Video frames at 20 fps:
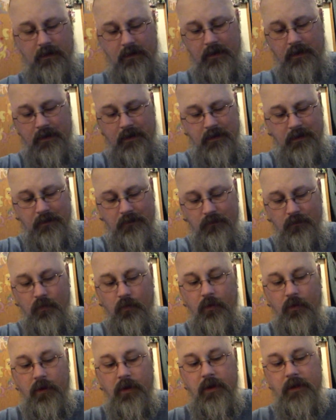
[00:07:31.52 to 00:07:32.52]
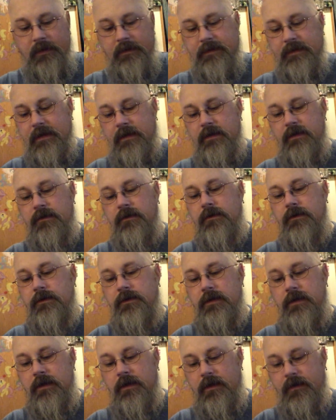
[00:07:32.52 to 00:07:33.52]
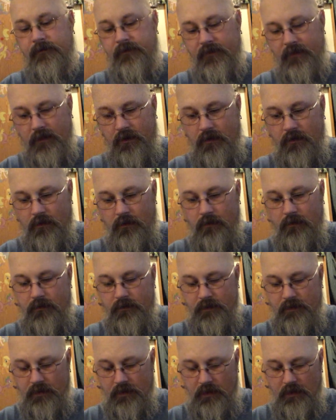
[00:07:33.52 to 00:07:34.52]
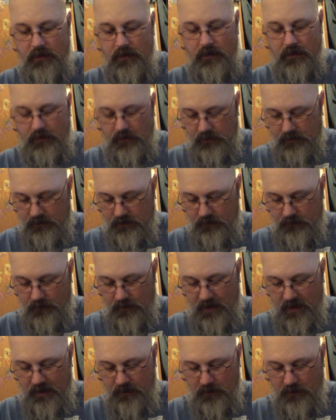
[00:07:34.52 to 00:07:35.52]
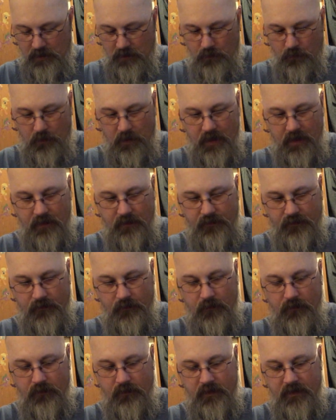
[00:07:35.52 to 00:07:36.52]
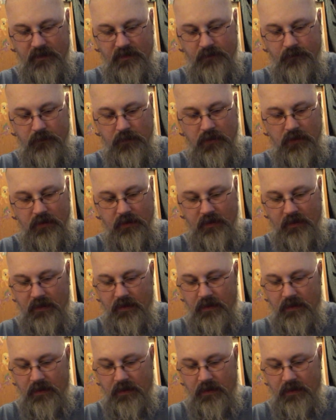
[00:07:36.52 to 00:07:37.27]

it was difficult to make my way through this book.